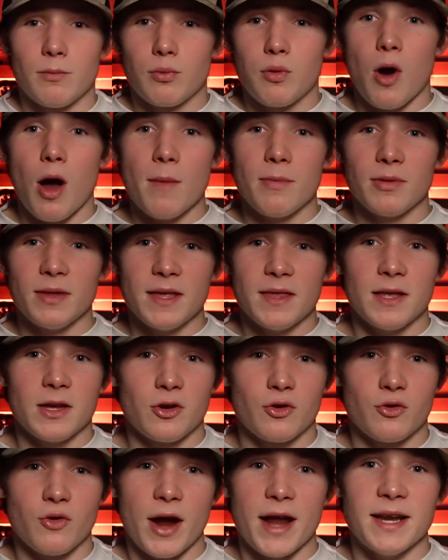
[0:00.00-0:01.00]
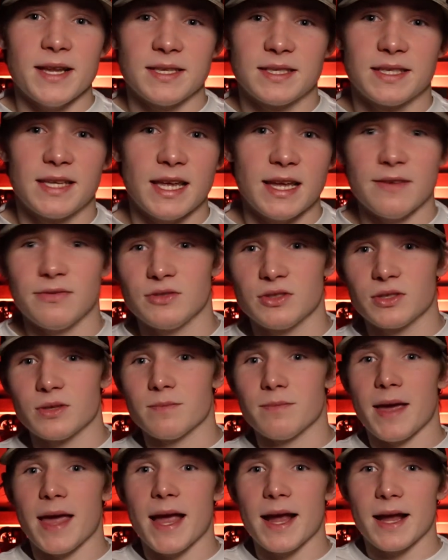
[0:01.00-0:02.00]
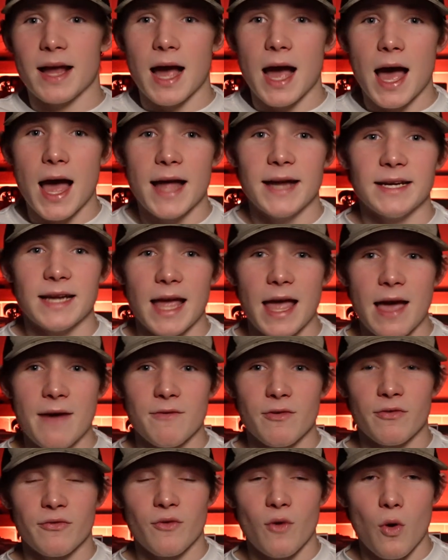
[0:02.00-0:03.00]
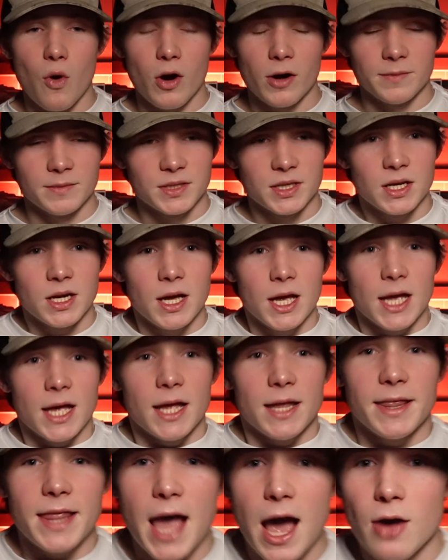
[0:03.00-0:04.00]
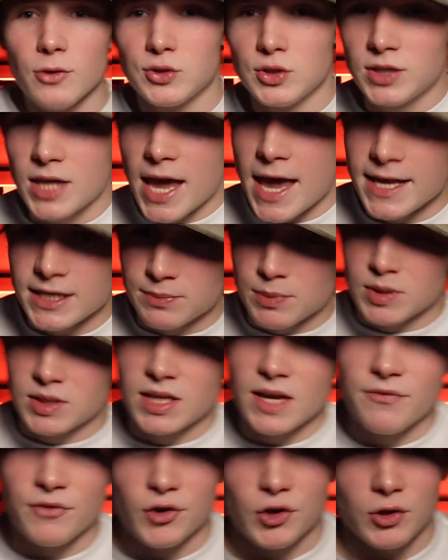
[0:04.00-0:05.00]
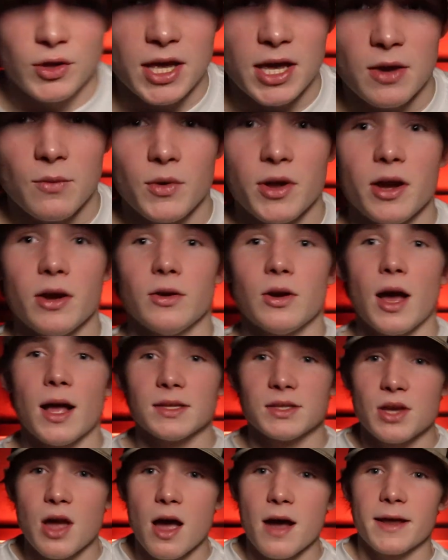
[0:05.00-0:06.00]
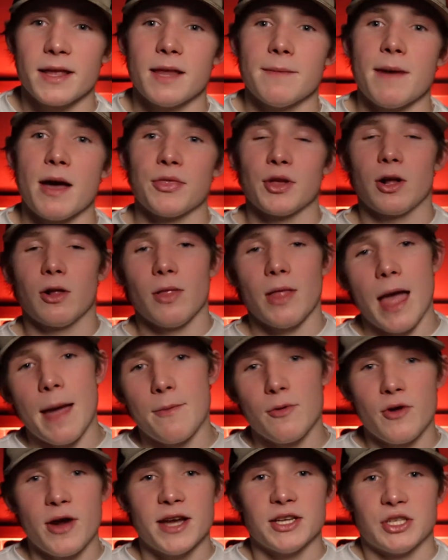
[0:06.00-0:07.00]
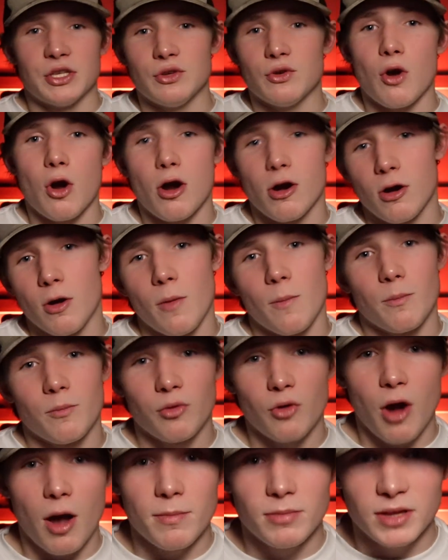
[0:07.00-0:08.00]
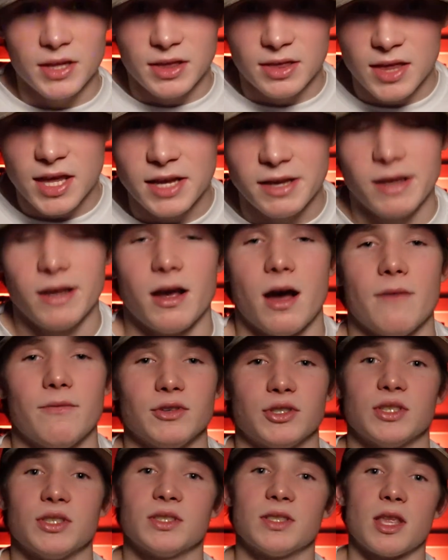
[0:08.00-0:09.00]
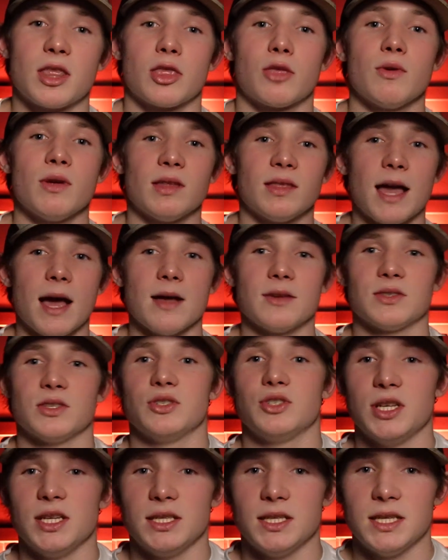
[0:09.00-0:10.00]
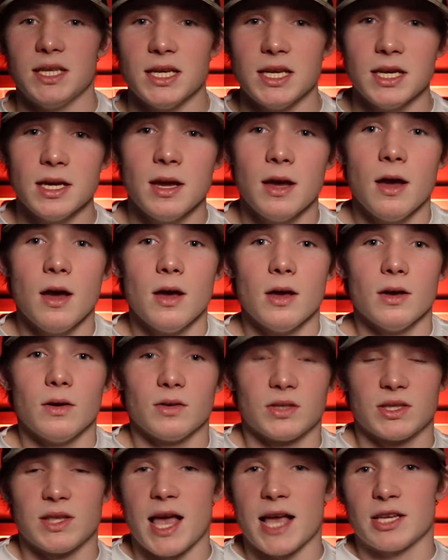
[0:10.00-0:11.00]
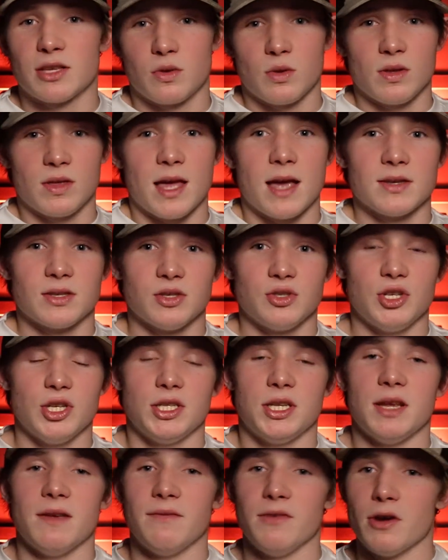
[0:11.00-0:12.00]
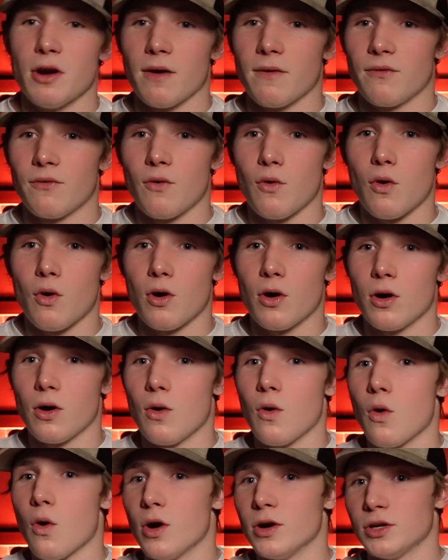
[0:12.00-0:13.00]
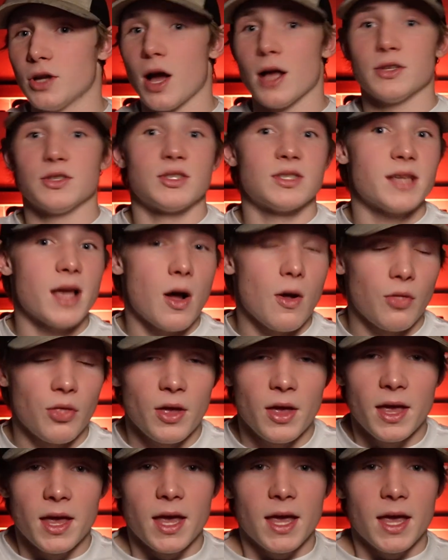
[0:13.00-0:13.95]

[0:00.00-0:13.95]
Probably the greatest gift to mankind ever formed. Now today specifically, we are not talking about the collaboration you are probably thinking of, which is the 3000 GT/3000 GT VR4 or Dodge Stealth.